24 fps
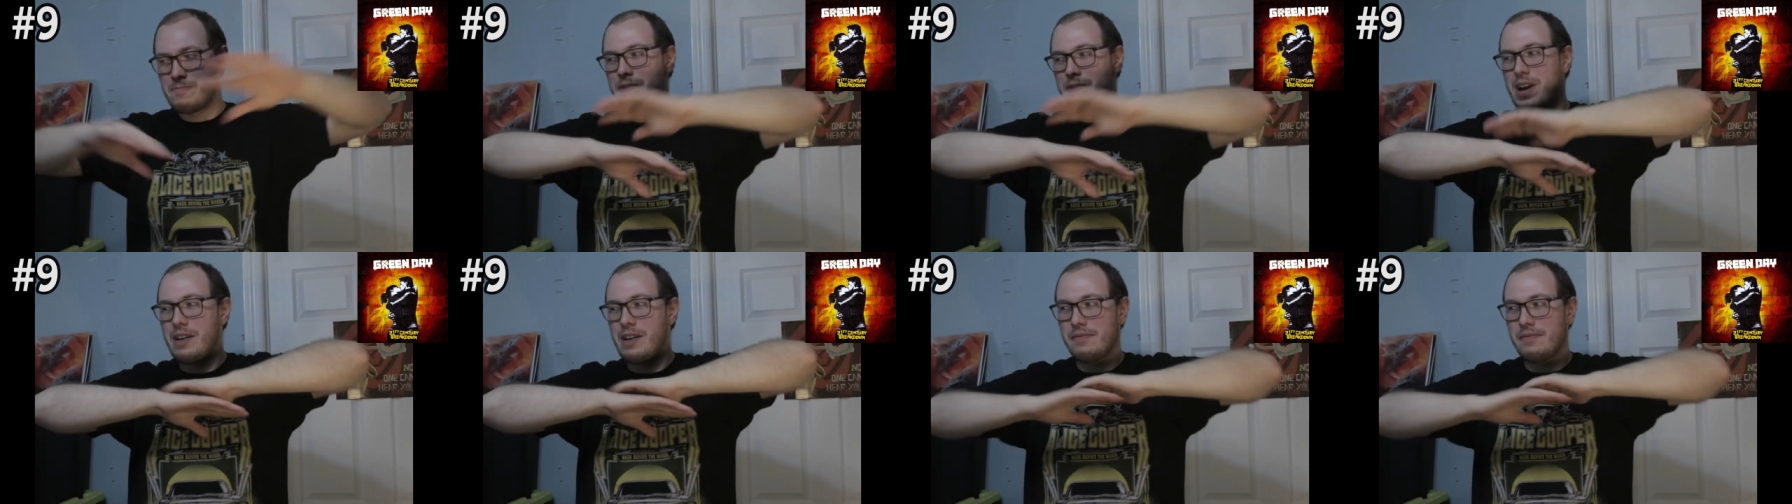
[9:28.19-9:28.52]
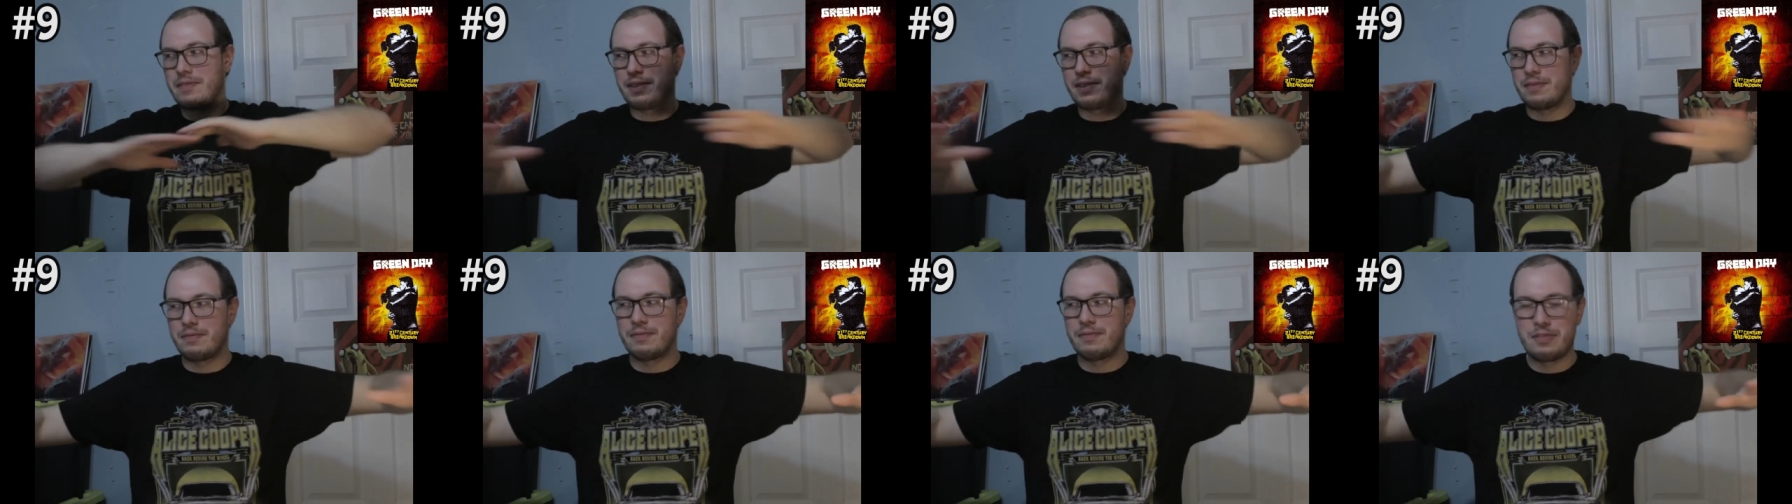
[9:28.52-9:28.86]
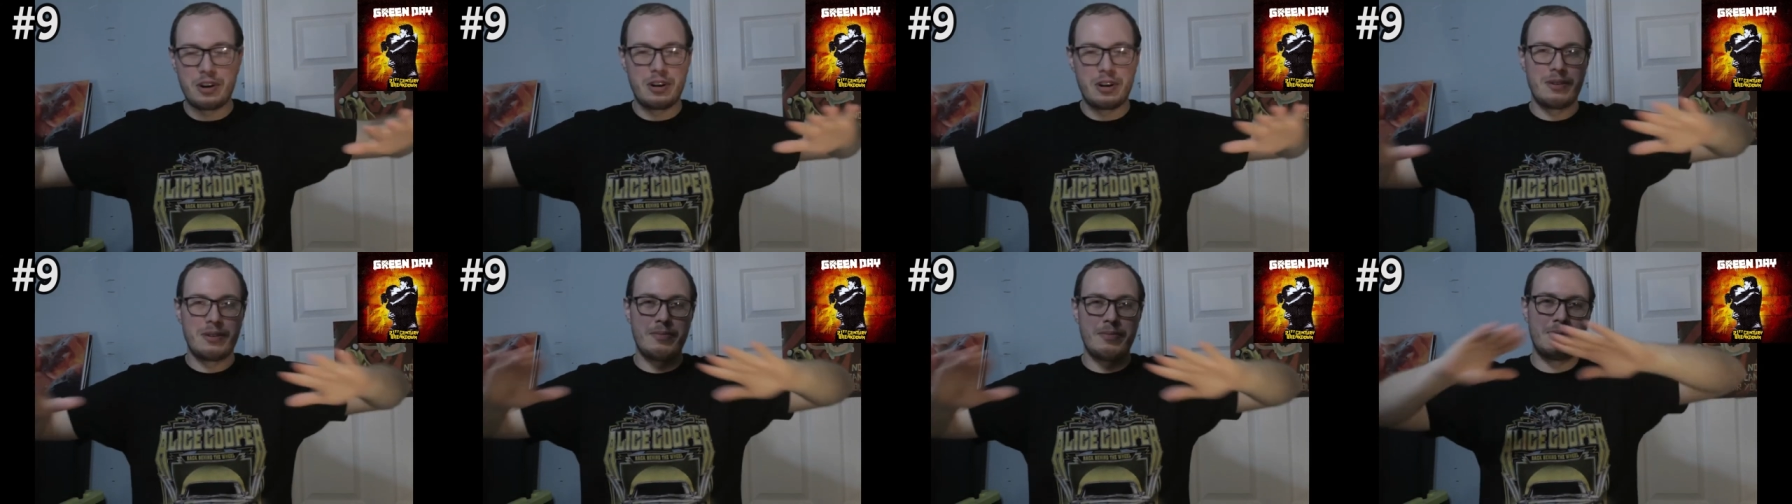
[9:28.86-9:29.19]
I've
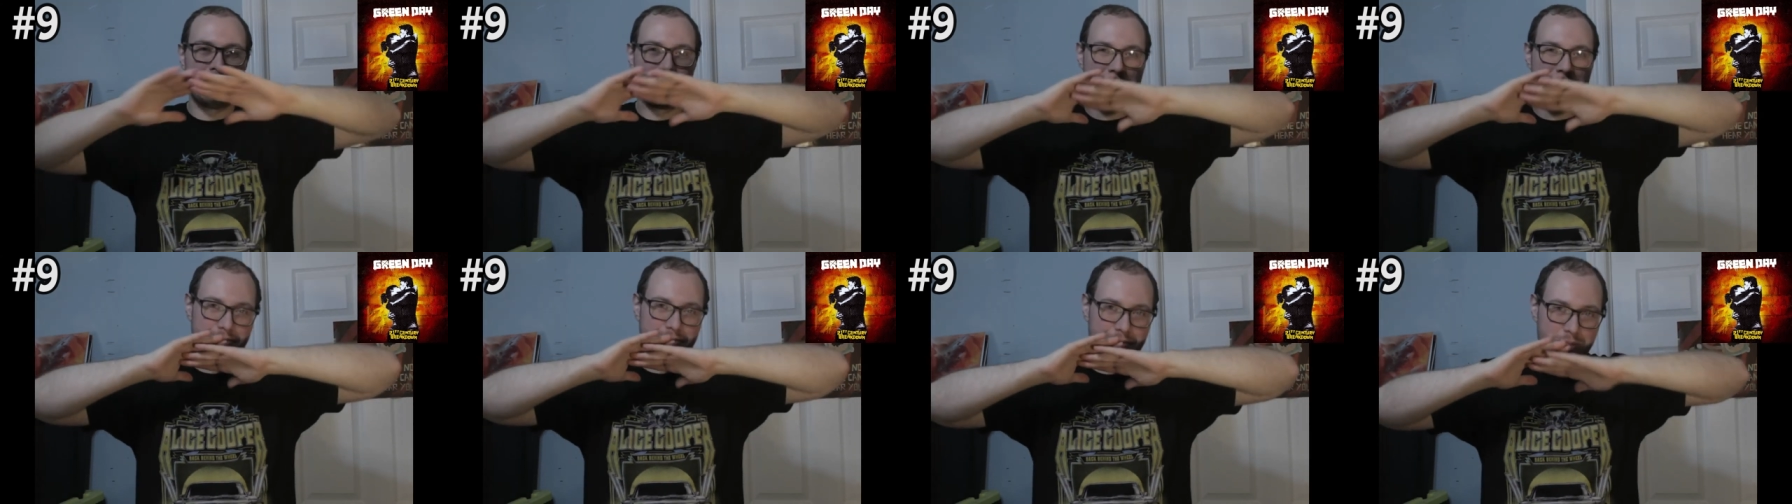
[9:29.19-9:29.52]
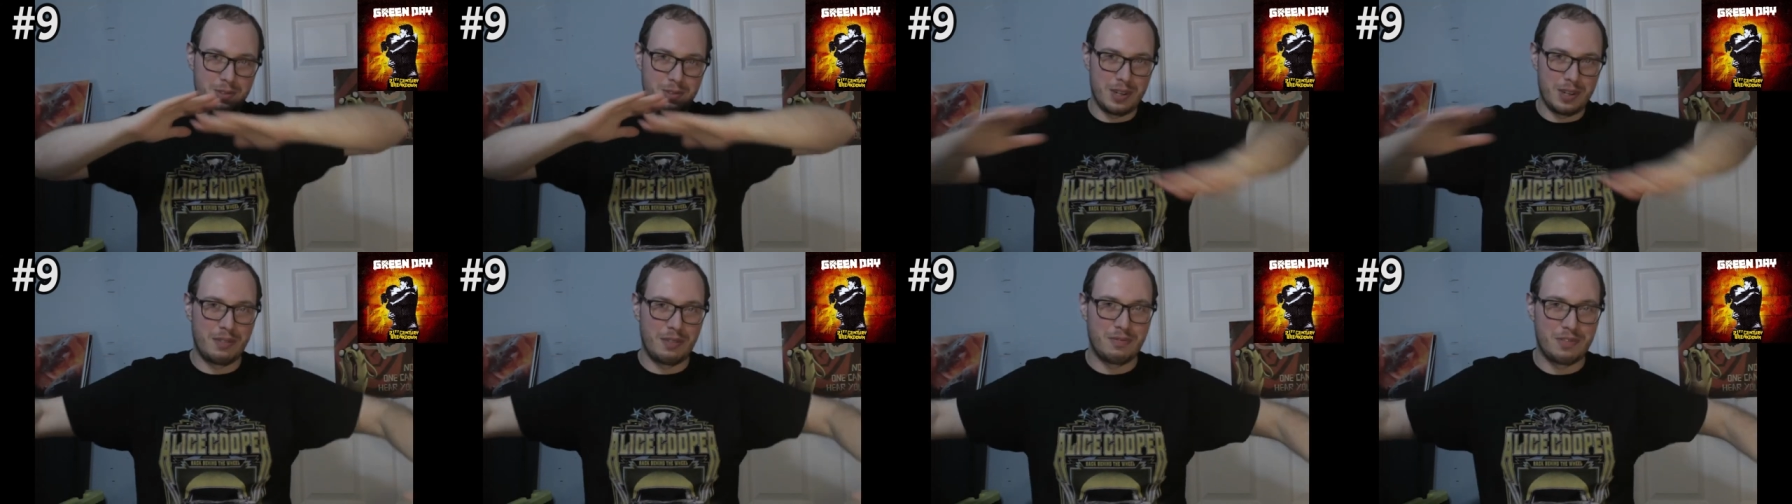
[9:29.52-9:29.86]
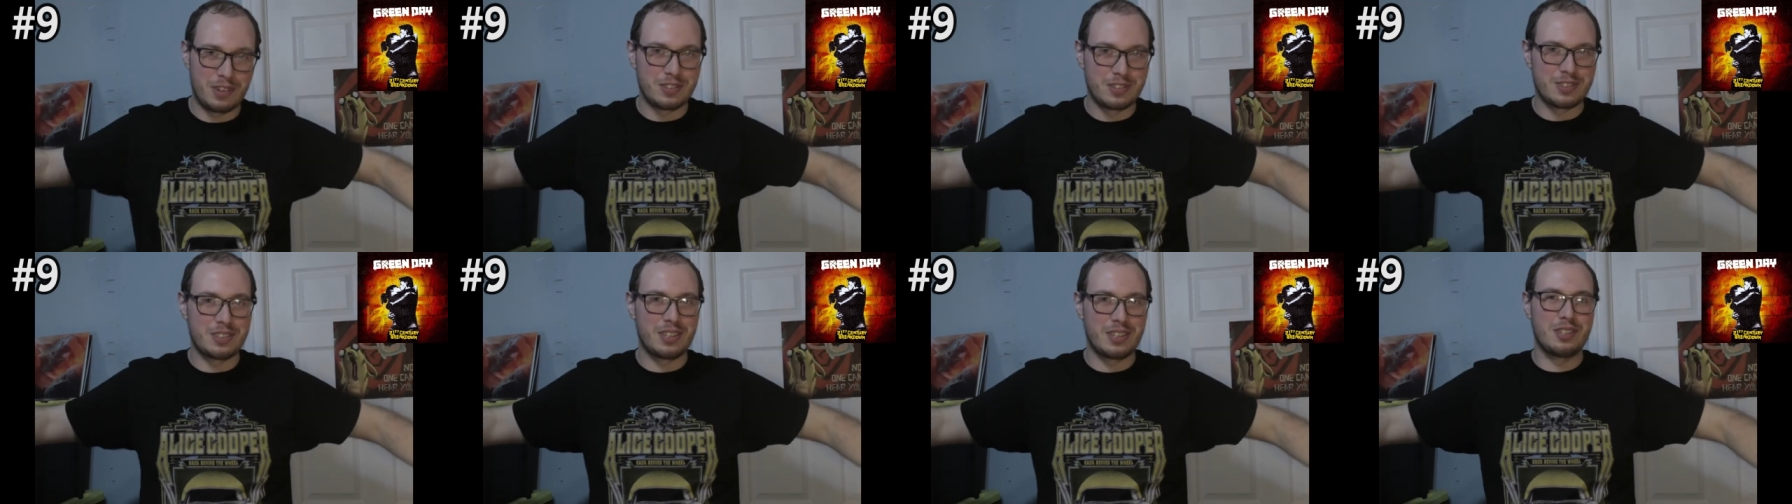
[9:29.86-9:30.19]
confirmed
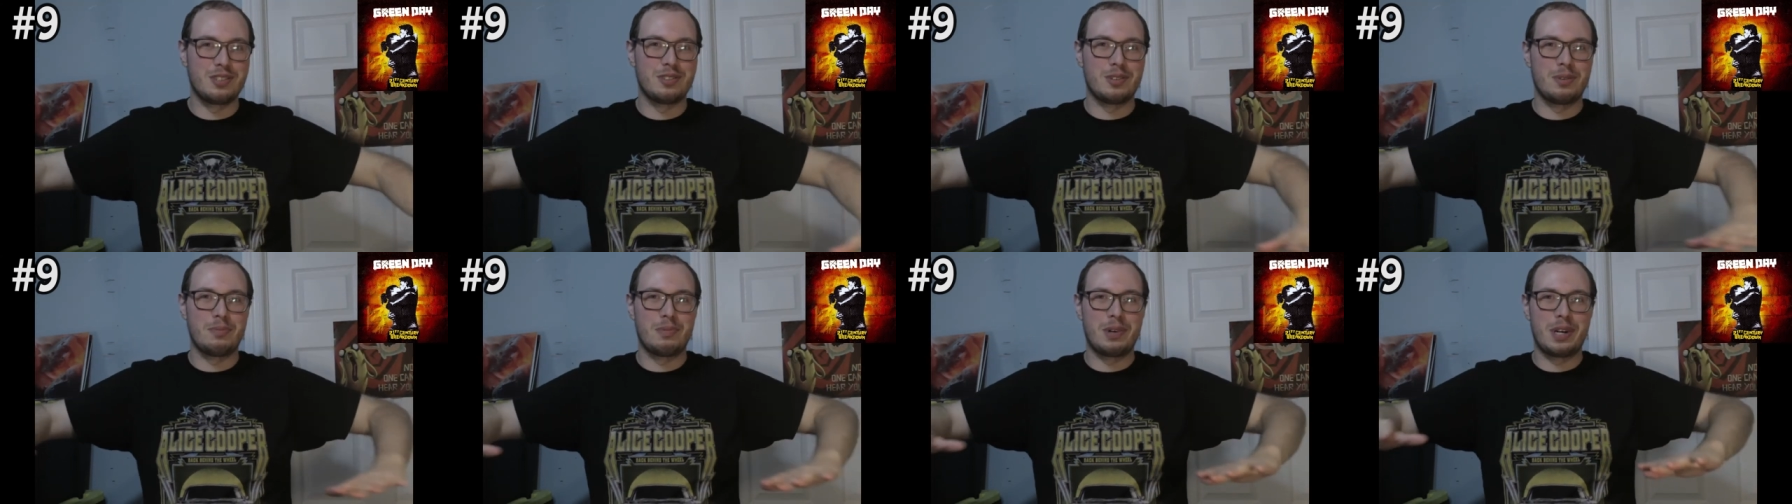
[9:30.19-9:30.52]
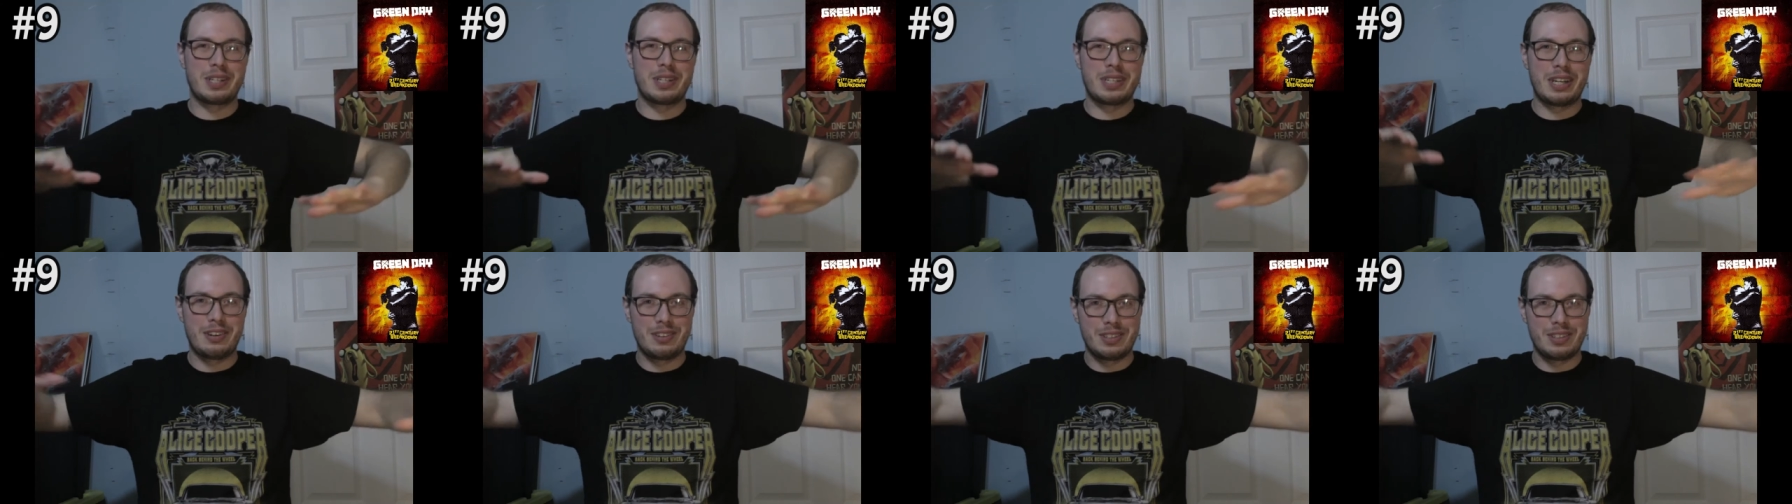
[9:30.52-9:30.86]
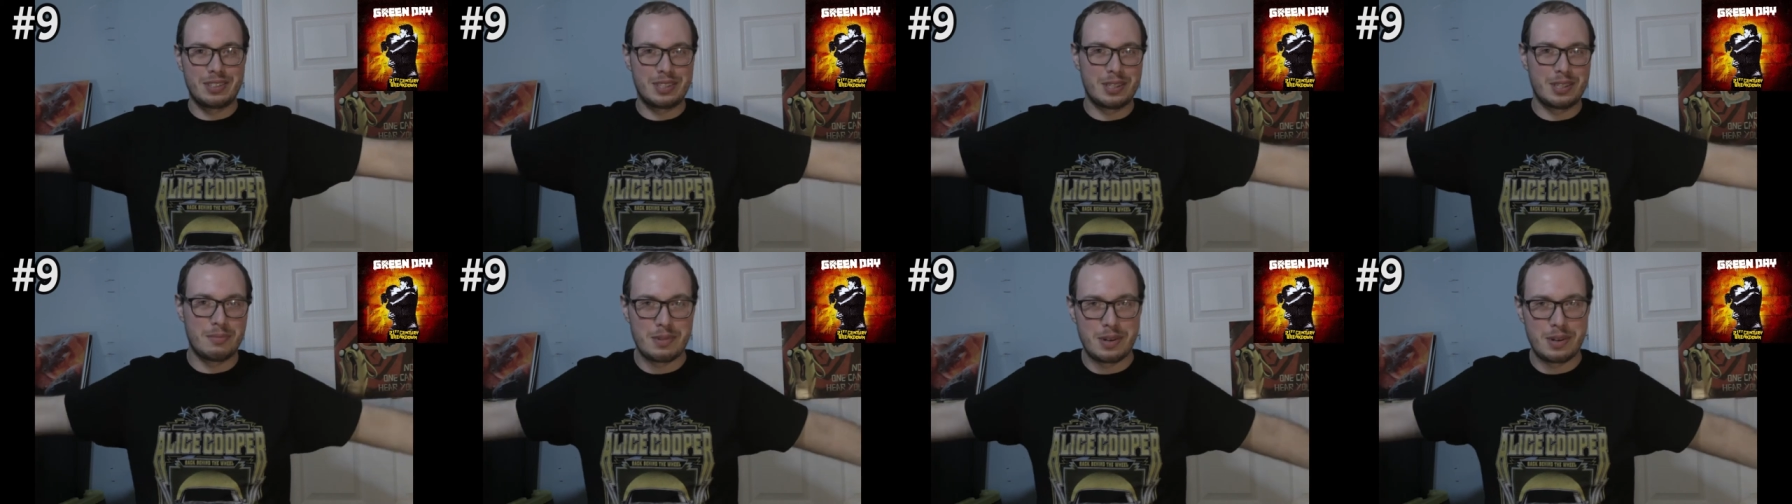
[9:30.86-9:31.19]
21st Century Breakdown is
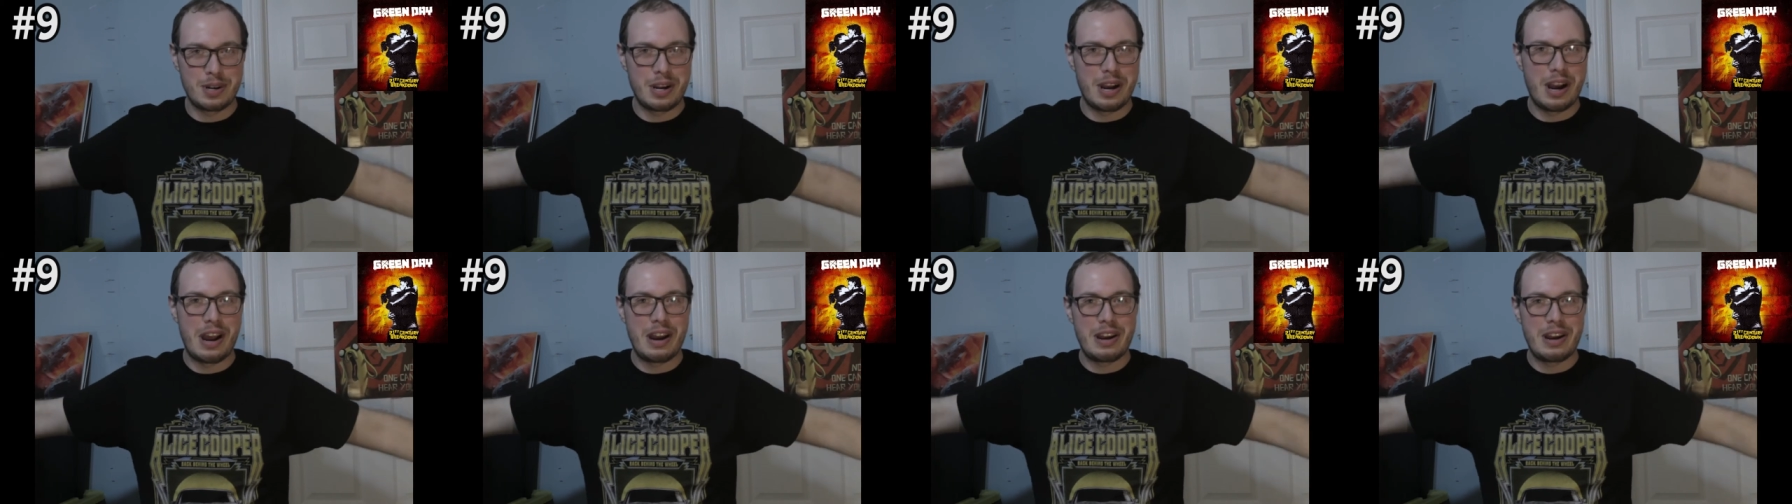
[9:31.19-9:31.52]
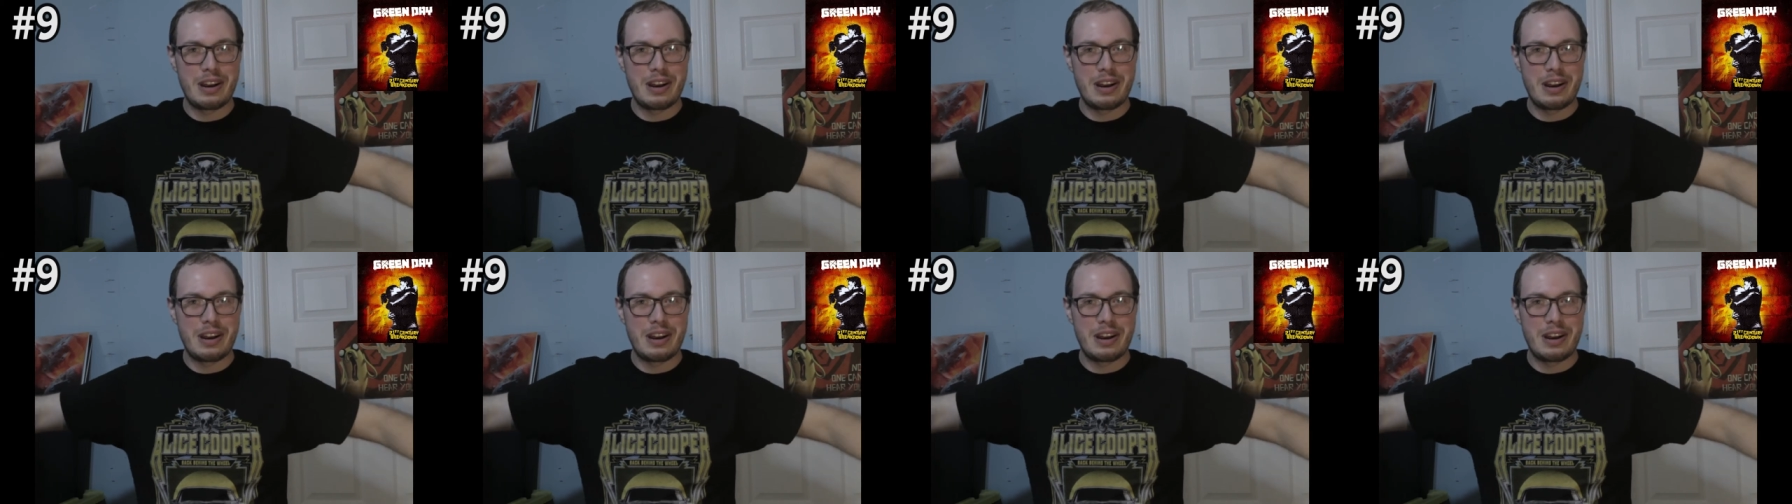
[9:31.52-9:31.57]
number nine